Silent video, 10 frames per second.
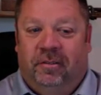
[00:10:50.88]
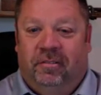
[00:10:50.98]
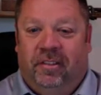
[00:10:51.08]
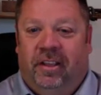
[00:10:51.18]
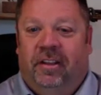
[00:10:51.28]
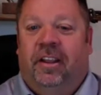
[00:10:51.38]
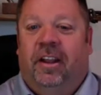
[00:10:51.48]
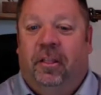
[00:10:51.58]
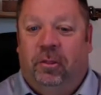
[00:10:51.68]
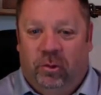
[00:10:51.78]
they can get
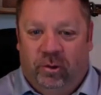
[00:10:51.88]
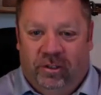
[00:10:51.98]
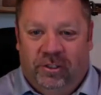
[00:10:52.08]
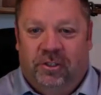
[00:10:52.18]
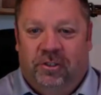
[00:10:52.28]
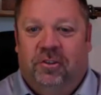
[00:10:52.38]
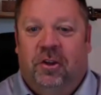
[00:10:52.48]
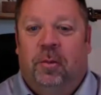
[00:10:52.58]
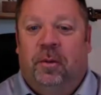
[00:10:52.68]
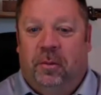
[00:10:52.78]
it through their insurance
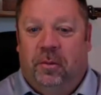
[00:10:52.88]
company